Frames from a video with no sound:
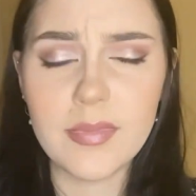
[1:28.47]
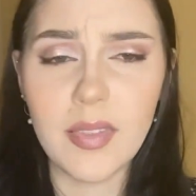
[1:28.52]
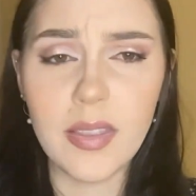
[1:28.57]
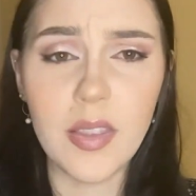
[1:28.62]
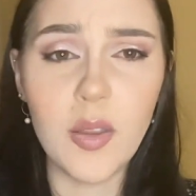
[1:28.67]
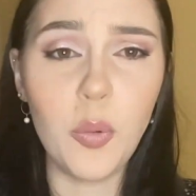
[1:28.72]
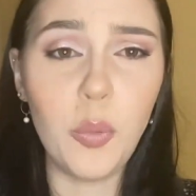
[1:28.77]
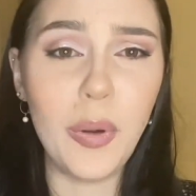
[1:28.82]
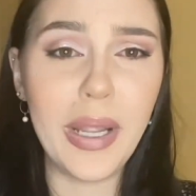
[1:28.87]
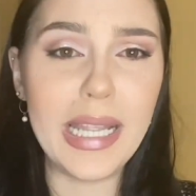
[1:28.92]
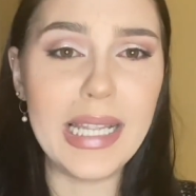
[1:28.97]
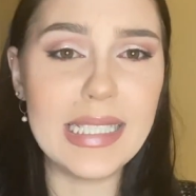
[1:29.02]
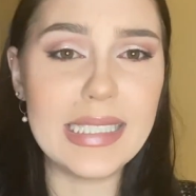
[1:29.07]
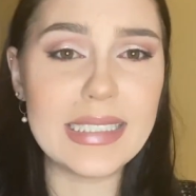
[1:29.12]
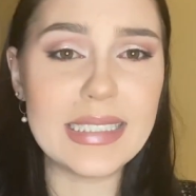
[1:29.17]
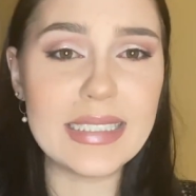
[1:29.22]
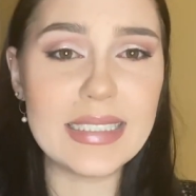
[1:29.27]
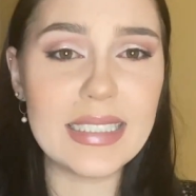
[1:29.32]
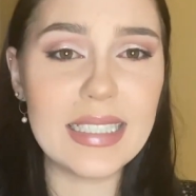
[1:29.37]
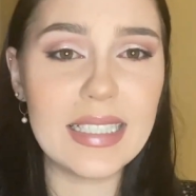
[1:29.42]
the
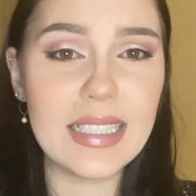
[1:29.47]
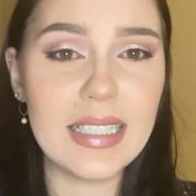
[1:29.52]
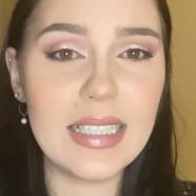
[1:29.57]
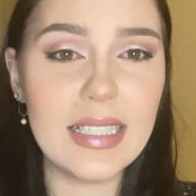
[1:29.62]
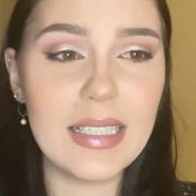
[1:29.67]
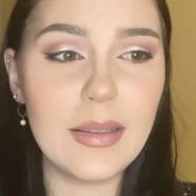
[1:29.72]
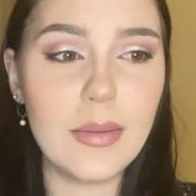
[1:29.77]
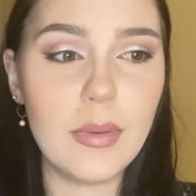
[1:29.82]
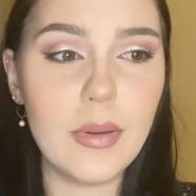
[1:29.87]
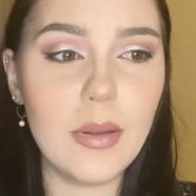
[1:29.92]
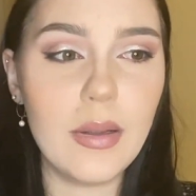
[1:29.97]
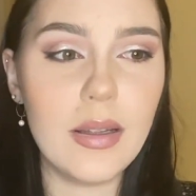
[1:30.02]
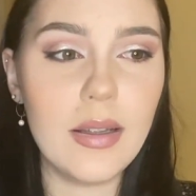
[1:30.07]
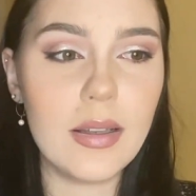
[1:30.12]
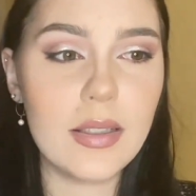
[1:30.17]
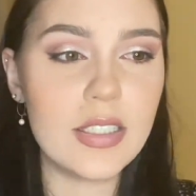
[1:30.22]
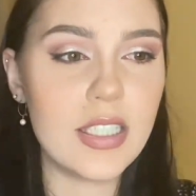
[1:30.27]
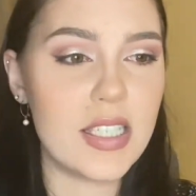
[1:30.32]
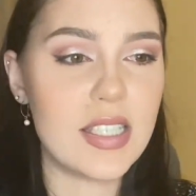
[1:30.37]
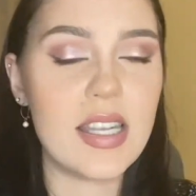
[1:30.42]
wigs
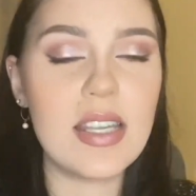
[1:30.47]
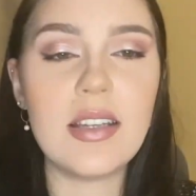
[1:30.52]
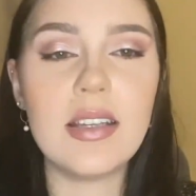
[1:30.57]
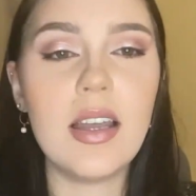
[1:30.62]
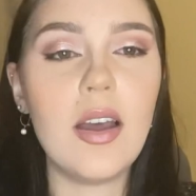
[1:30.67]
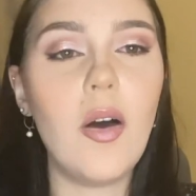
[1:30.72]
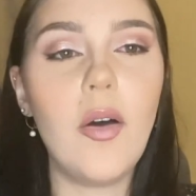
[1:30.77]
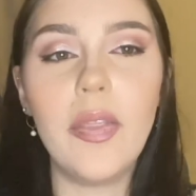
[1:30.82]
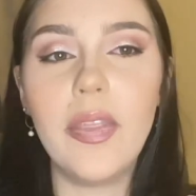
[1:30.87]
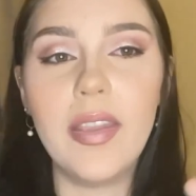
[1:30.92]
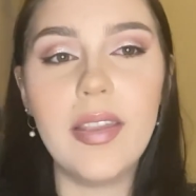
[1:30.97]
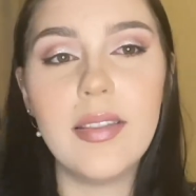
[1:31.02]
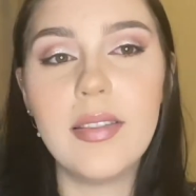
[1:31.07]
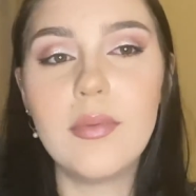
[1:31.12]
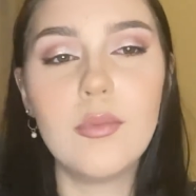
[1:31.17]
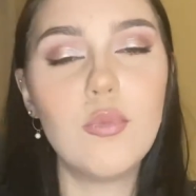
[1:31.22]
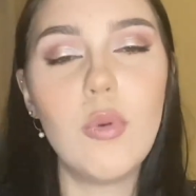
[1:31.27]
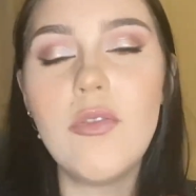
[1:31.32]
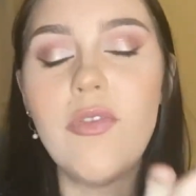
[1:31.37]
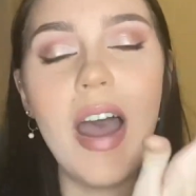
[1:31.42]
just on
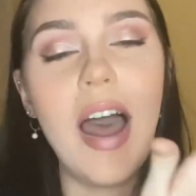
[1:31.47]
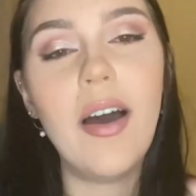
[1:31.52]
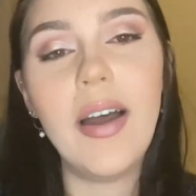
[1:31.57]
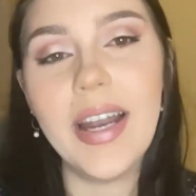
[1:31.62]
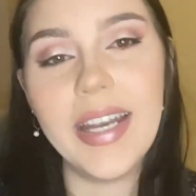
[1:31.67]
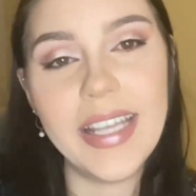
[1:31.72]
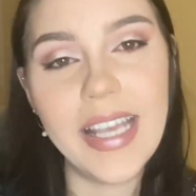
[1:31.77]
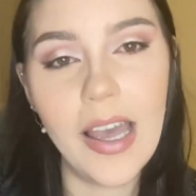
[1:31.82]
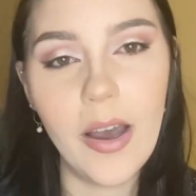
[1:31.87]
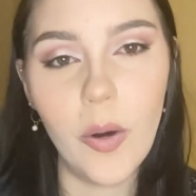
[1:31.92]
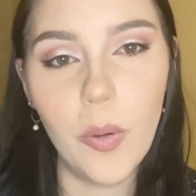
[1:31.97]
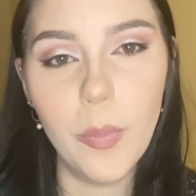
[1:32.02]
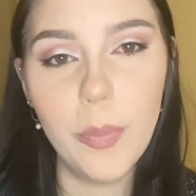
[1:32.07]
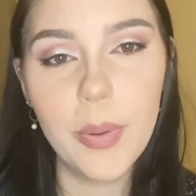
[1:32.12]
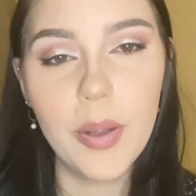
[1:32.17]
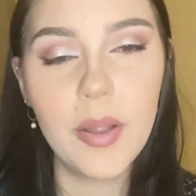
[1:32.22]
without any help.